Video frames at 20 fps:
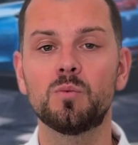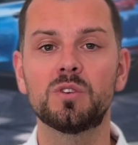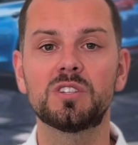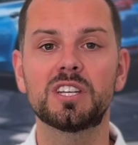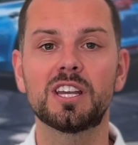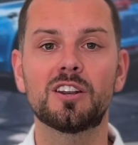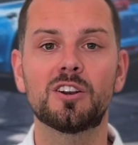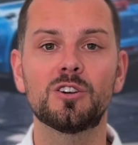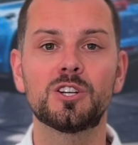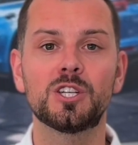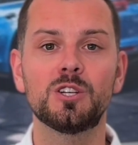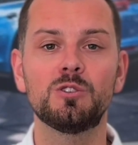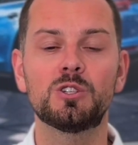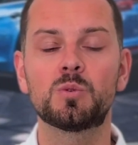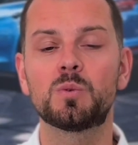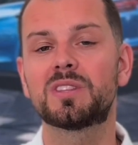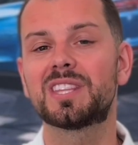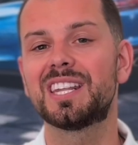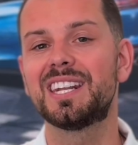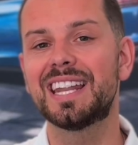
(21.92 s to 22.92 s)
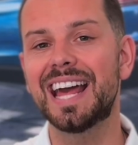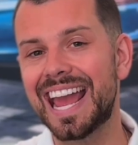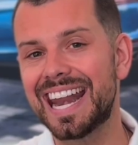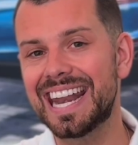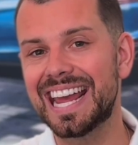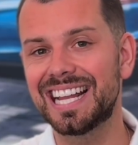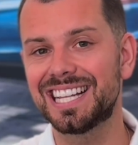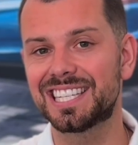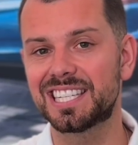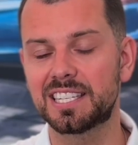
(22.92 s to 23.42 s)
was introduced with the
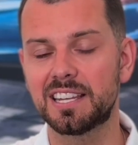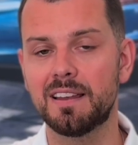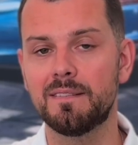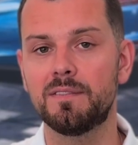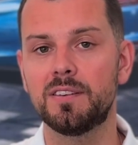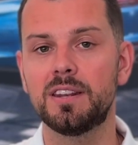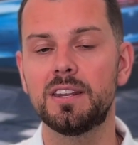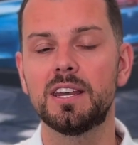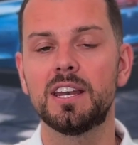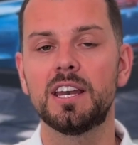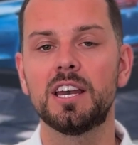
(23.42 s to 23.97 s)
997